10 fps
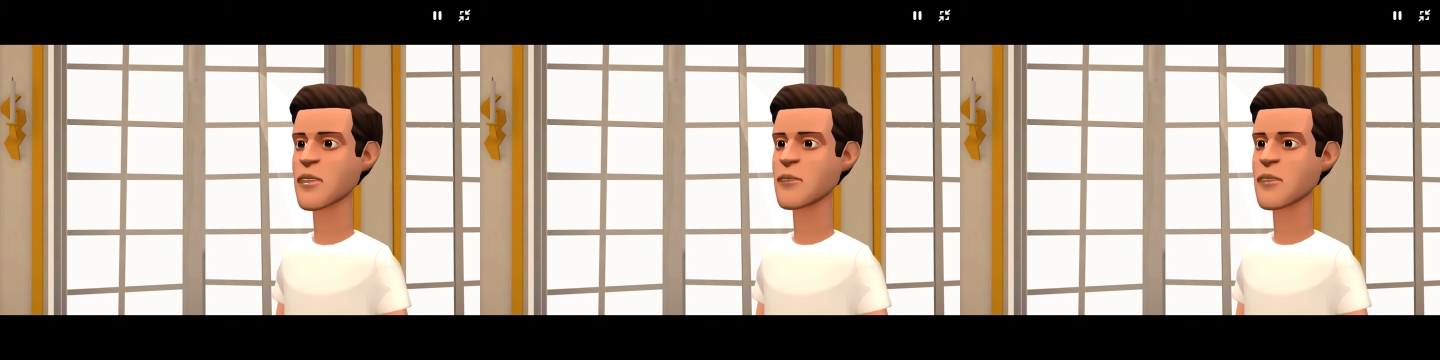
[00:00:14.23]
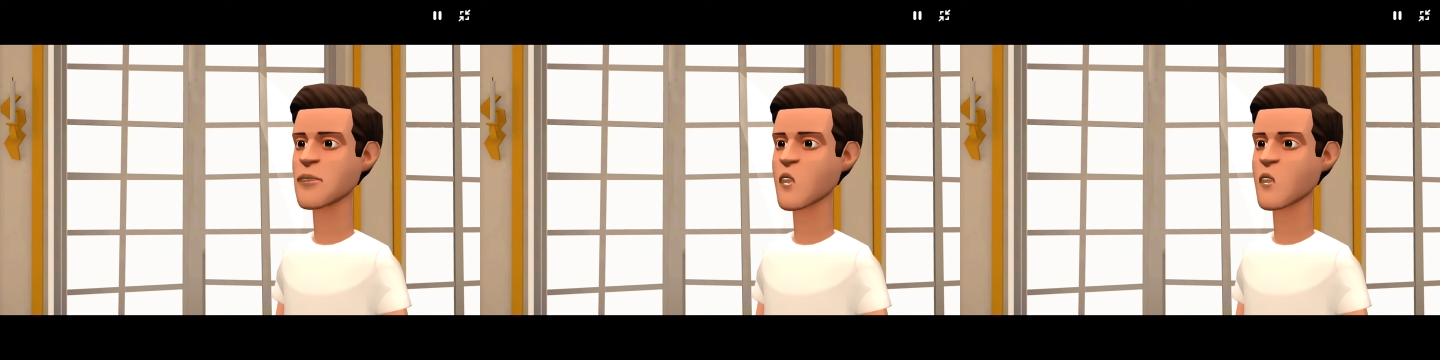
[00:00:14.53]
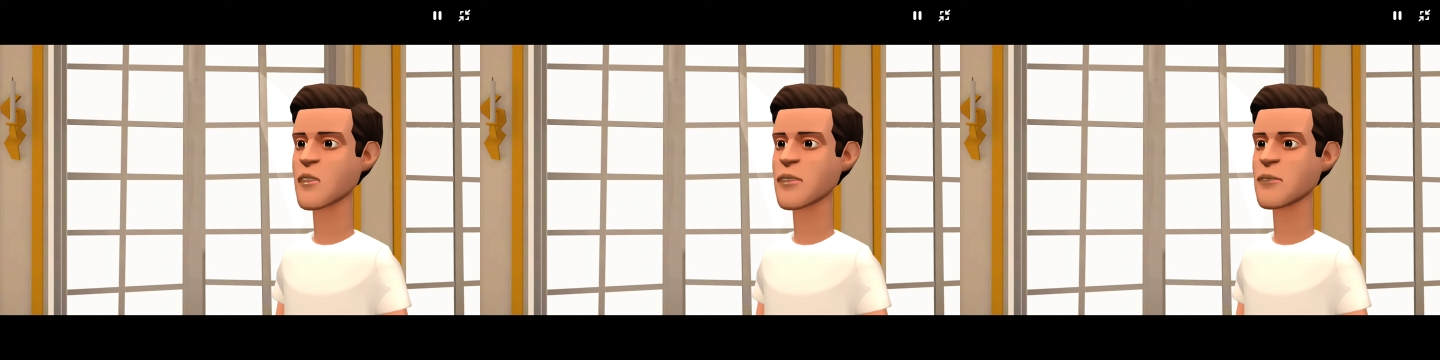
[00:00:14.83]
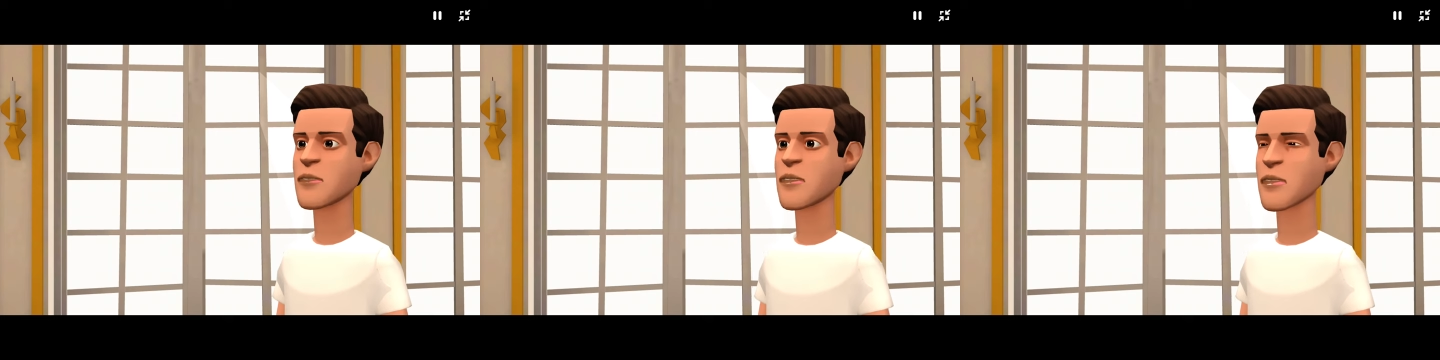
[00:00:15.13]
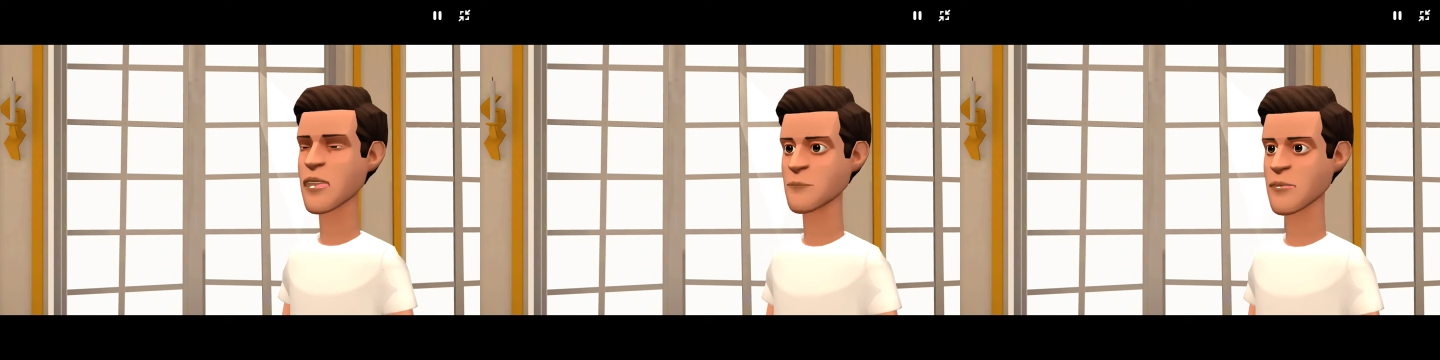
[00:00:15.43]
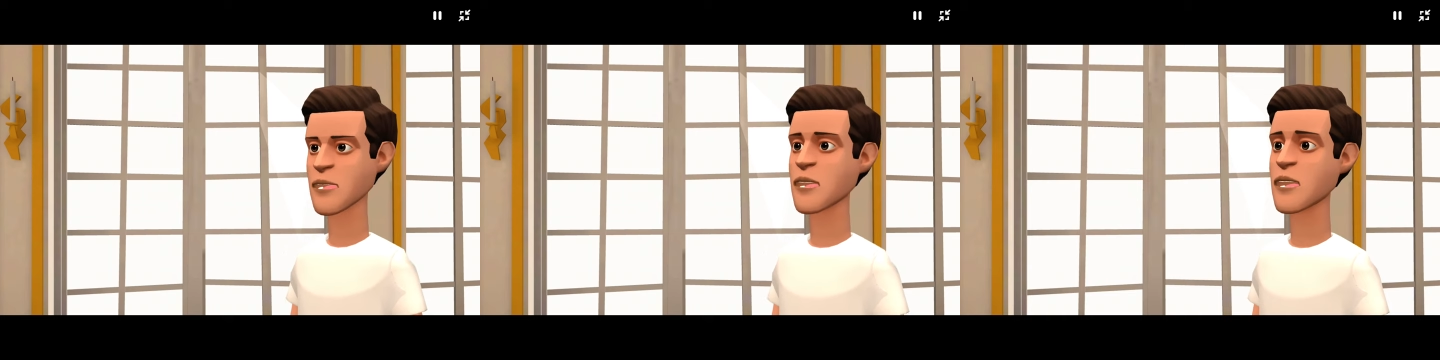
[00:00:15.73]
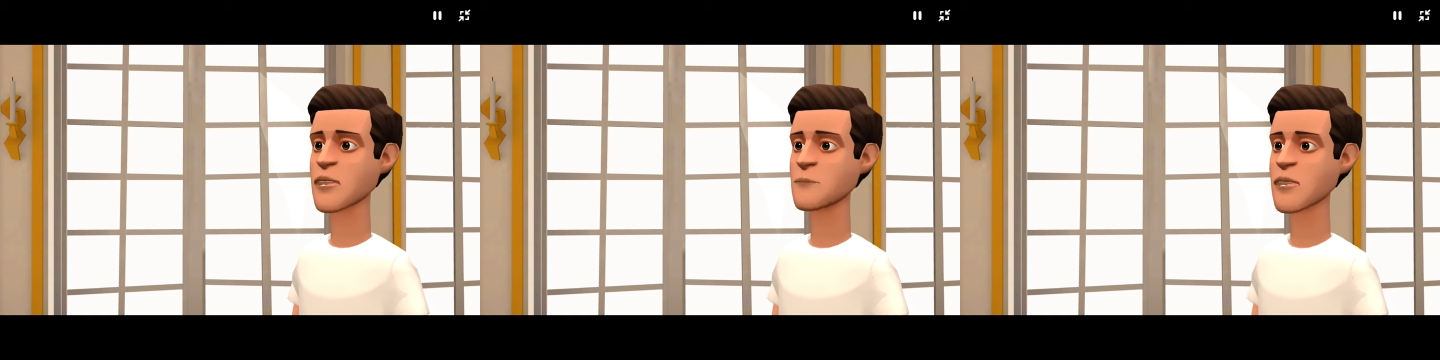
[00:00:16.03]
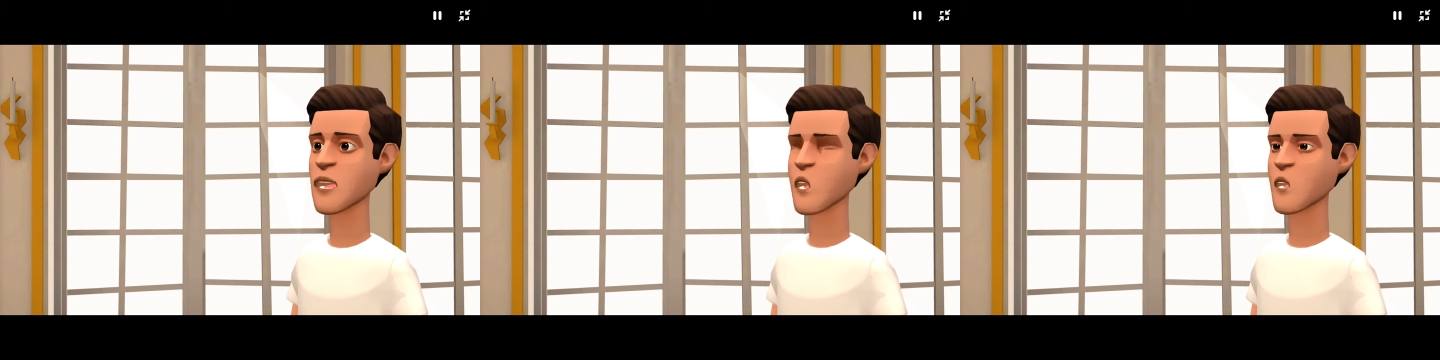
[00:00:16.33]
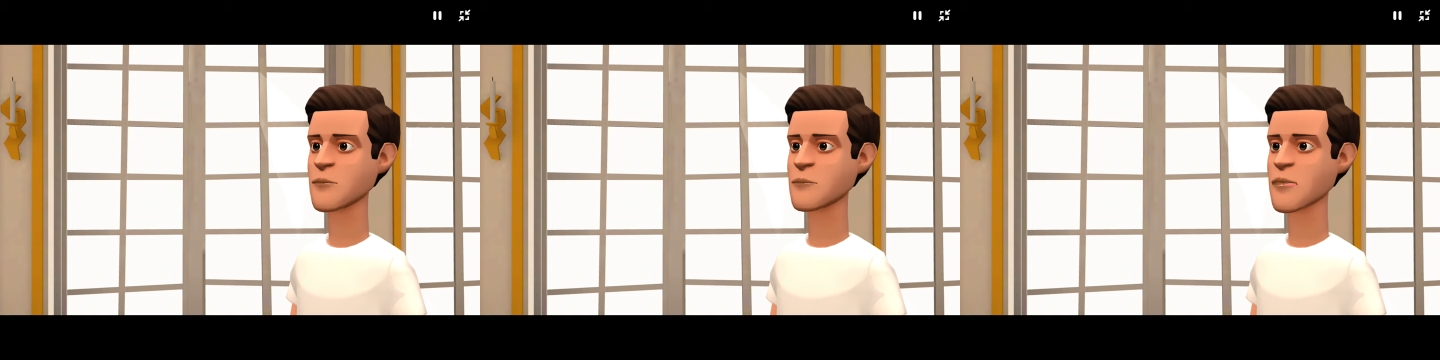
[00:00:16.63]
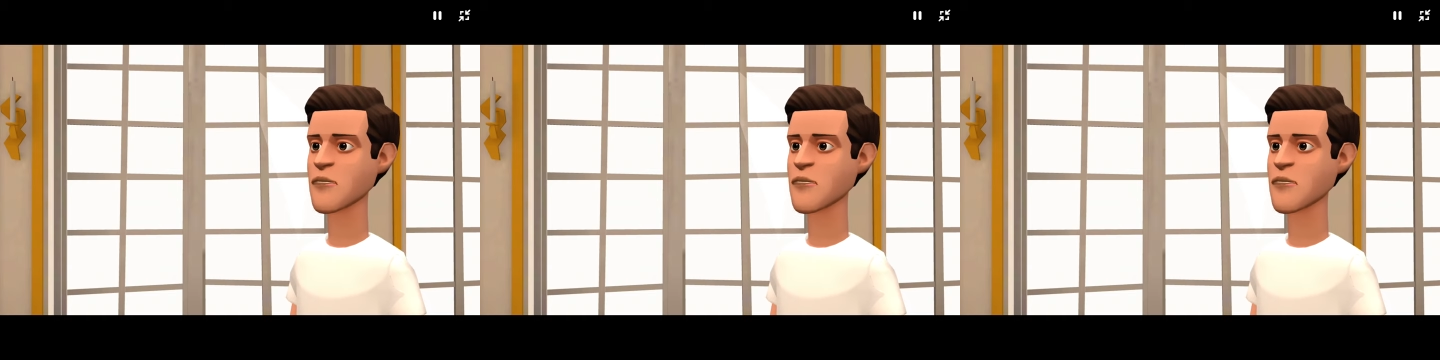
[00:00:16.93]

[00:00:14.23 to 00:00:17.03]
next contest is to pluck the plow.